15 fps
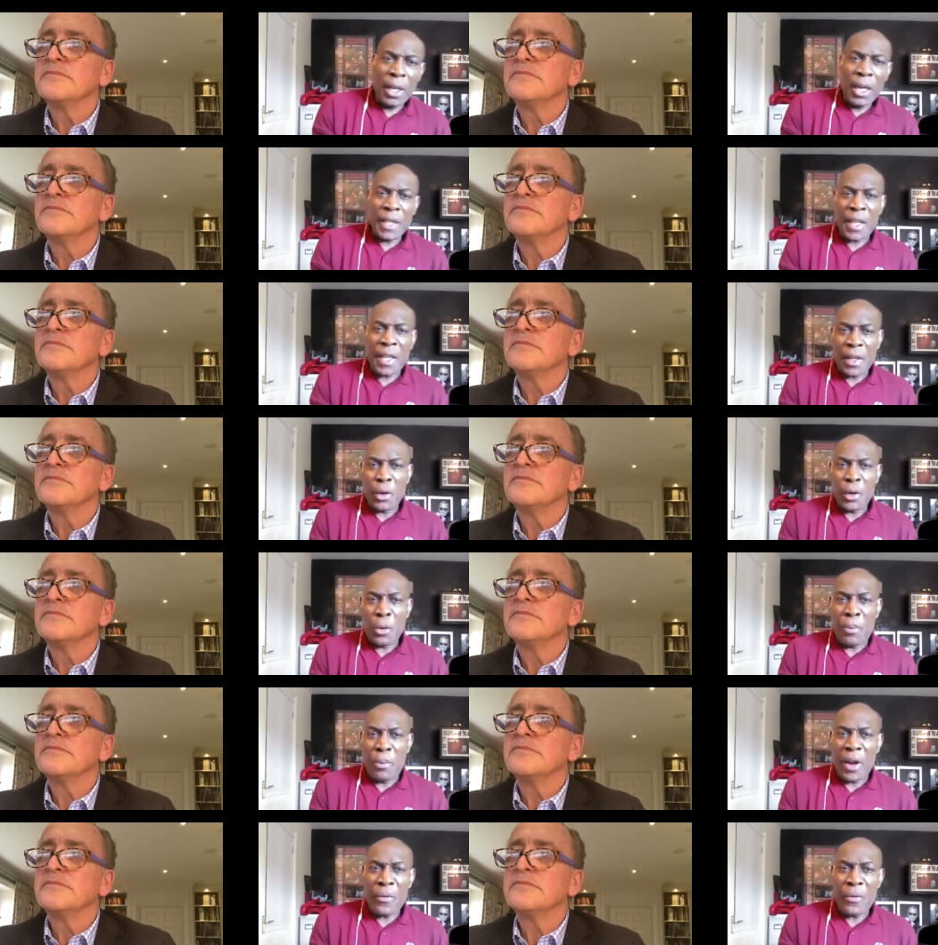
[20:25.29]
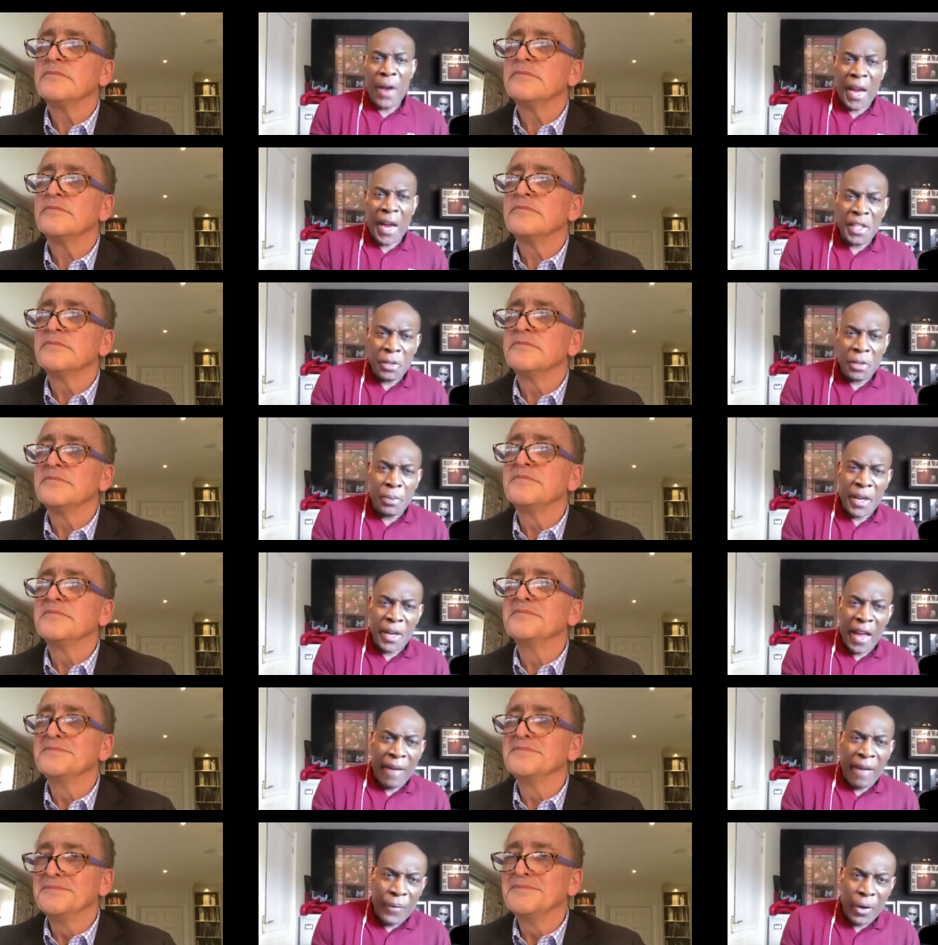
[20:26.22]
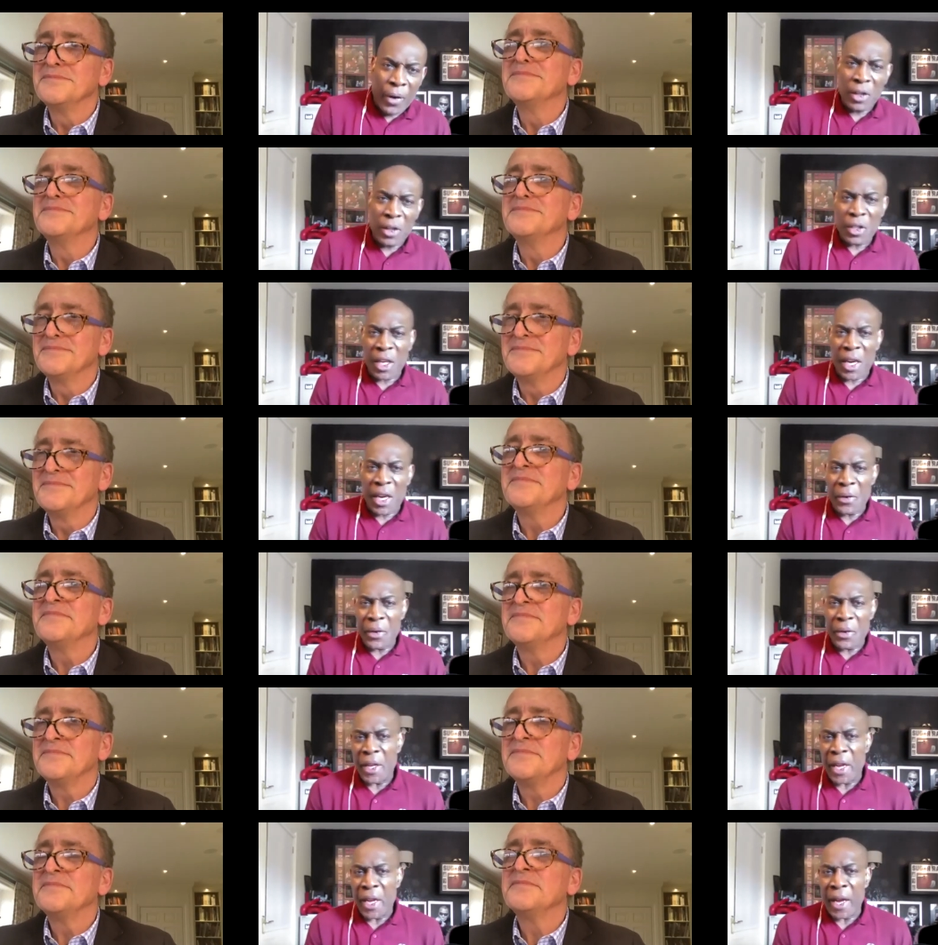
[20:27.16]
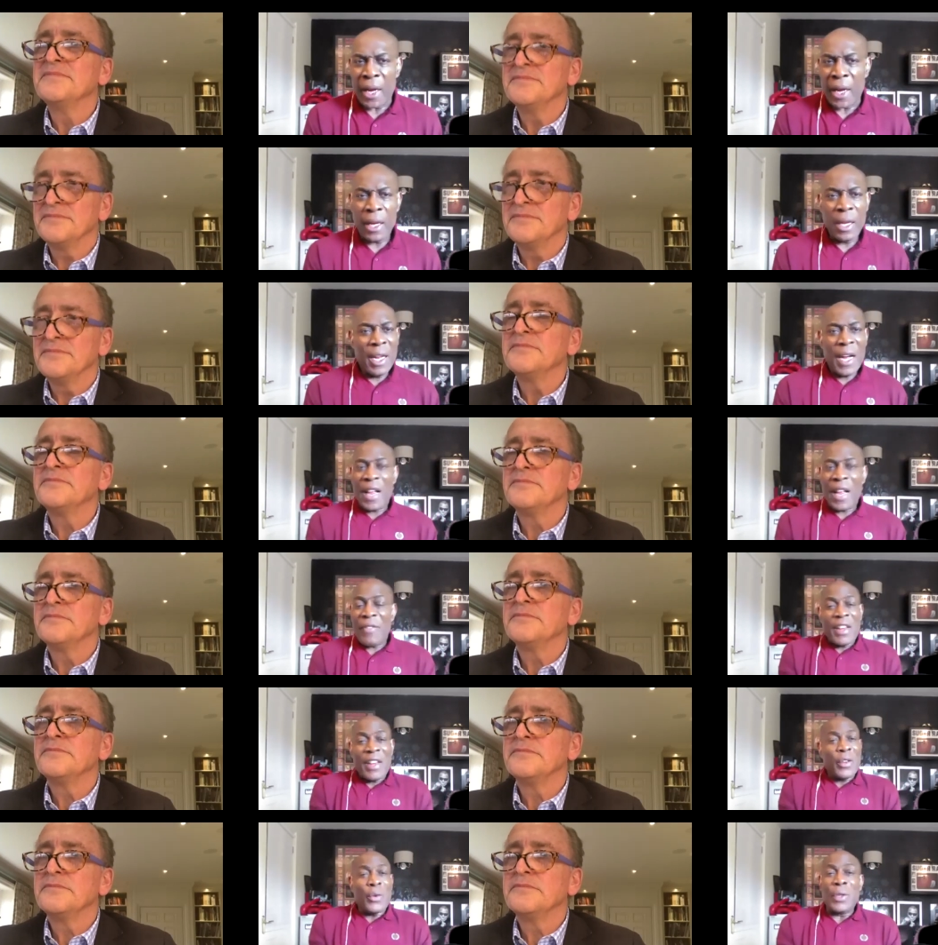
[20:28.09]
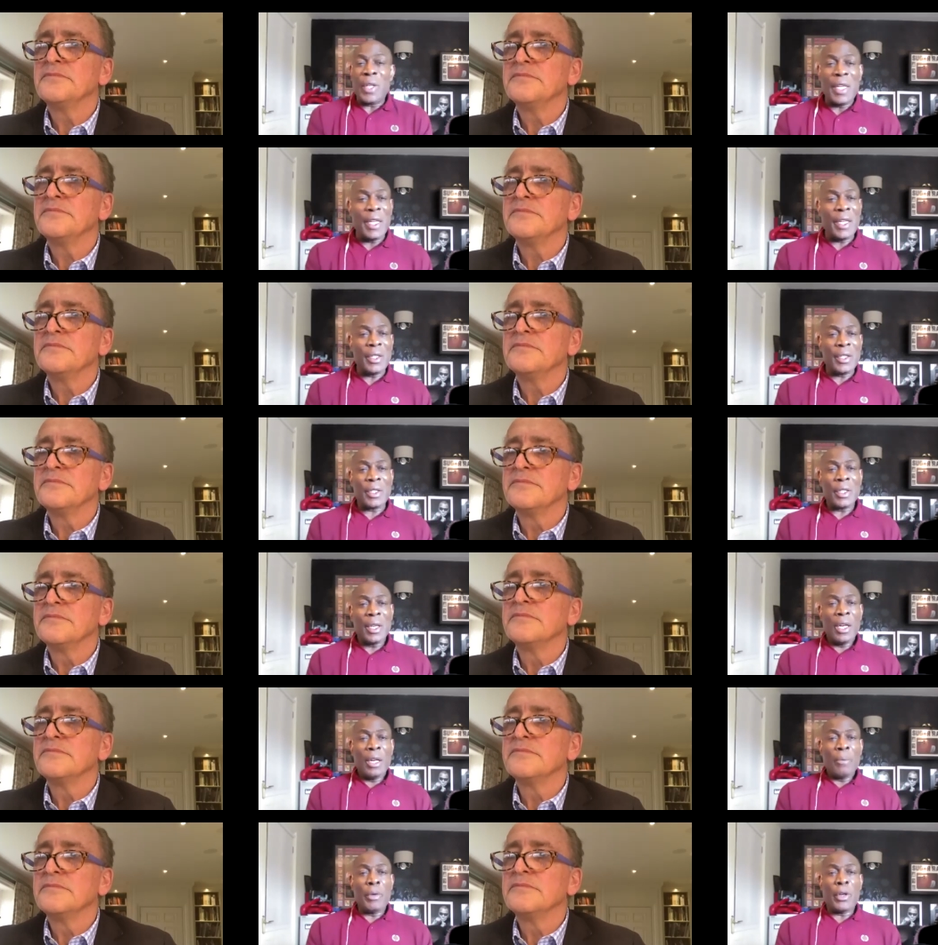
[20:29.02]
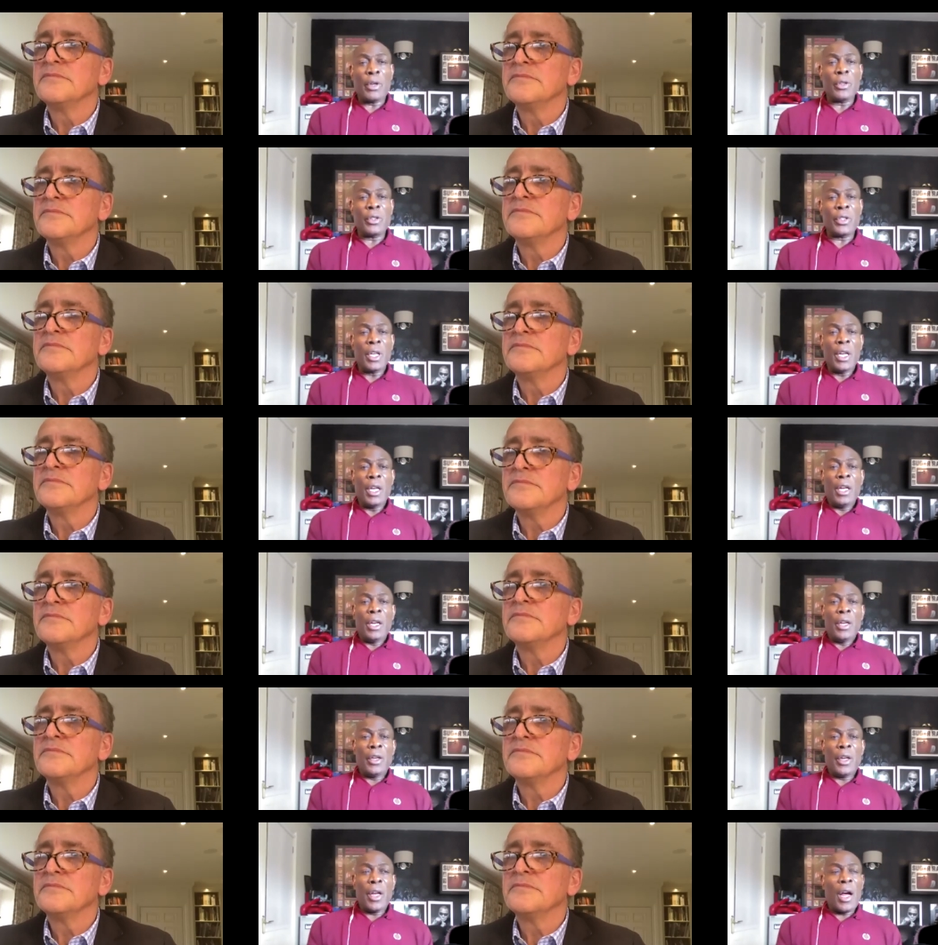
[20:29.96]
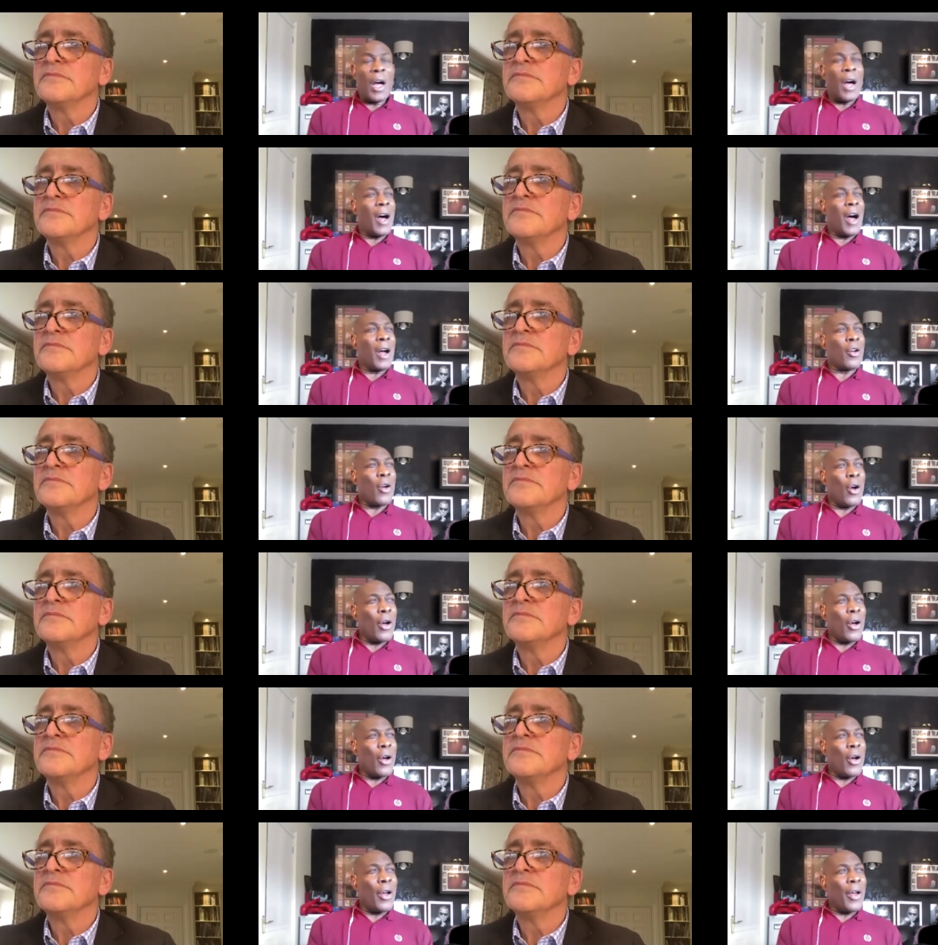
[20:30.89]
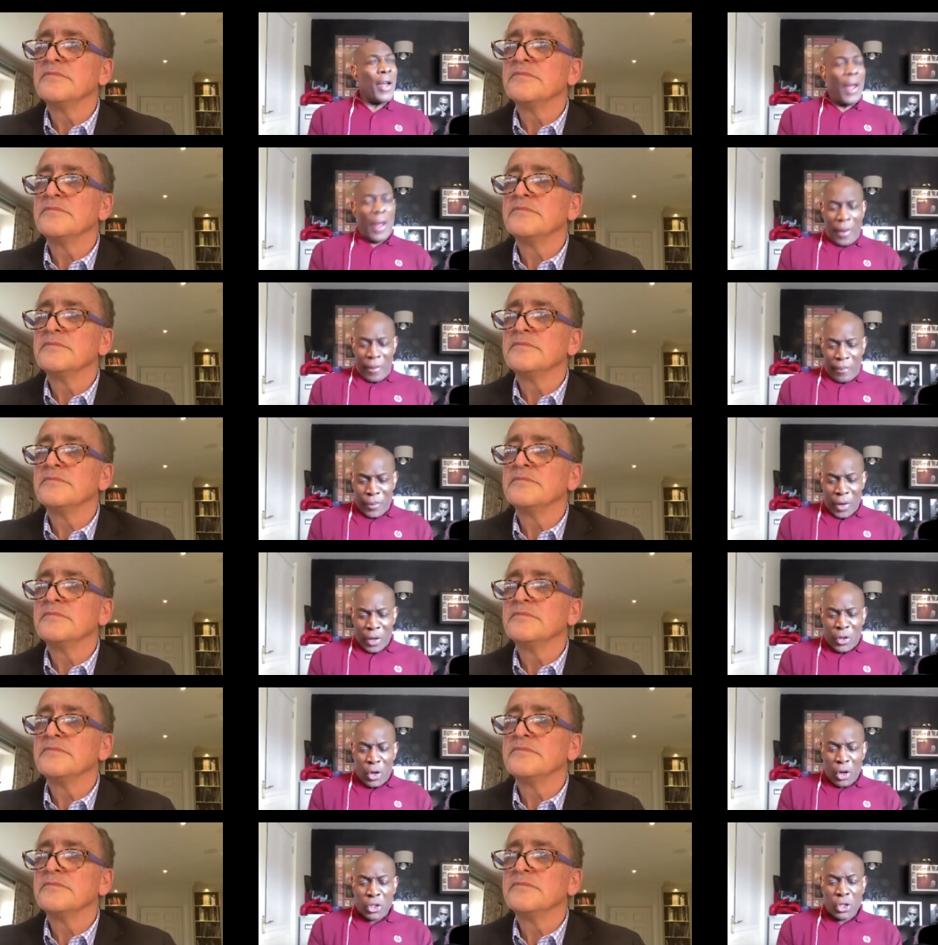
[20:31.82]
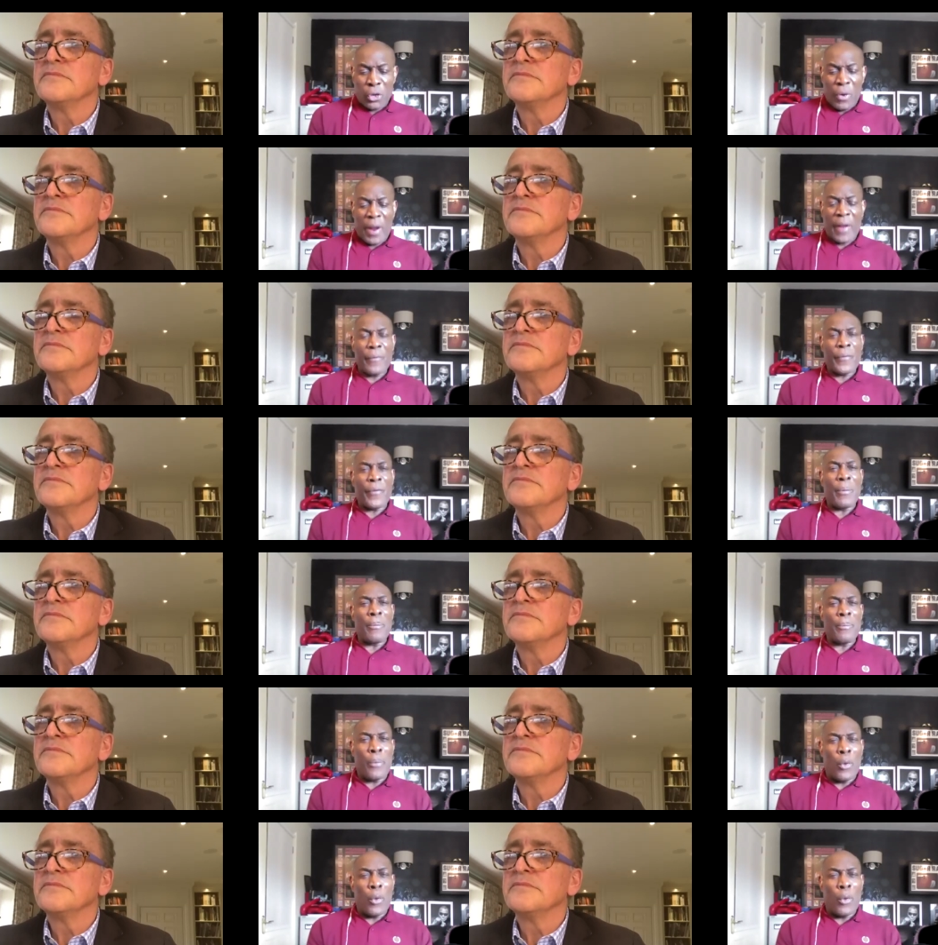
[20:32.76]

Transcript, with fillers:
Speaker 1: I've done a little bit of H P adverts here and there. I've had to go innings because I've got a, um, a doctorate from